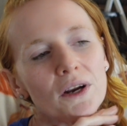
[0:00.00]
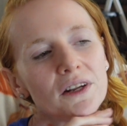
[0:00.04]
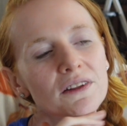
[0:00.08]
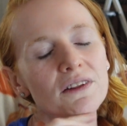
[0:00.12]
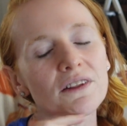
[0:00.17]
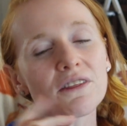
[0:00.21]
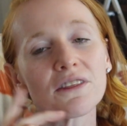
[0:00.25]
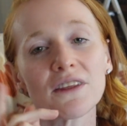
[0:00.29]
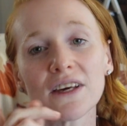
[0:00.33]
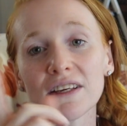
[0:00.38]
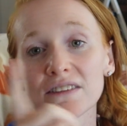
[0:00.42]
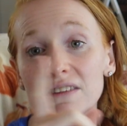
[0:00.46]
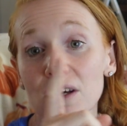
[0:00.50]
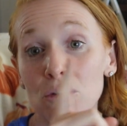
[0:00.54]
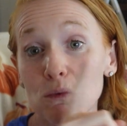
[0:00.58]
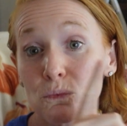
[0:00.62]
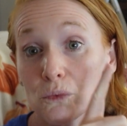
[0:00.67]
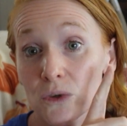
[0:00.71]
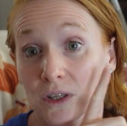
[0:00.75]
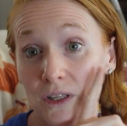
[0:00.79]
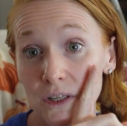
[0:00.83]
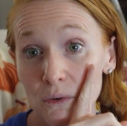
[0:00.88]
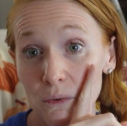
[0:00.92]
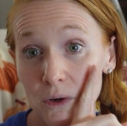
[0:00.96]
of the things I
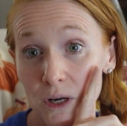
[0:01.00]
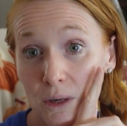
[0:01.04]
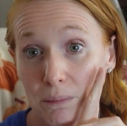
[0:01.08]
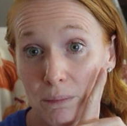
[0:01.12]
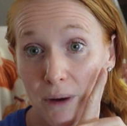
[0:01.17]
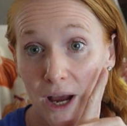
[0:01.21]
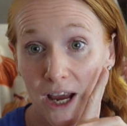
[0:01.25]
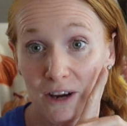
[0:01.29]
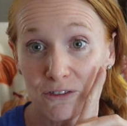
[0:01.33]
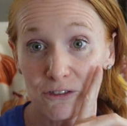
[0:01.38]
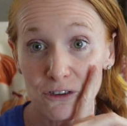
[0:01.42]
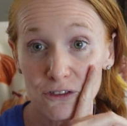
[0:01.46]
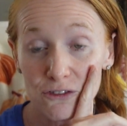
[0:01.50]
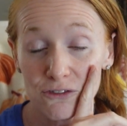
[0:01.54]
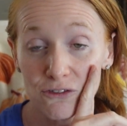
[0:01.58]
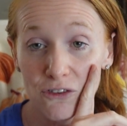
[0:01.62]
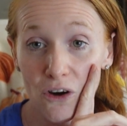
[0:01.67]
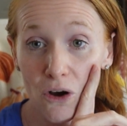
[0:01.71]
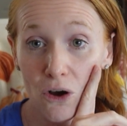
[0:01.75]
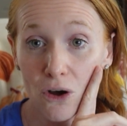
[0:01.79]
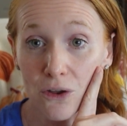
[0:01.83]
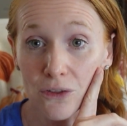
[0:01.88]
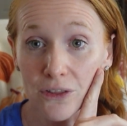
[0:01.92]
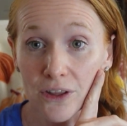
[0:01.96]
really want to buy for
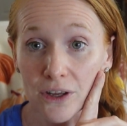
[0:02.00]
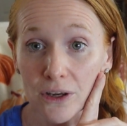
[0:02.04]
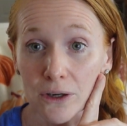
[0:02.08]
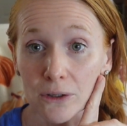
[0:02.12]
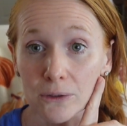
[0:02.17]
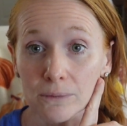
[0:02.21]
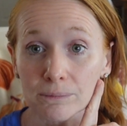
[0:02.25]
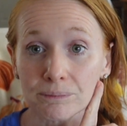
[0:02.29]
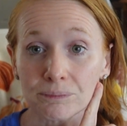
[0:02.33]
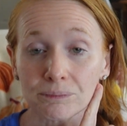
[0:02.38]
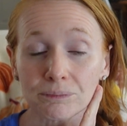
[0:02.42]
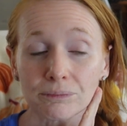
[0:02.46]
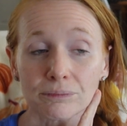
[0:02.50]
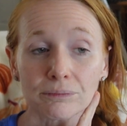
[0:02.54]
fall, though,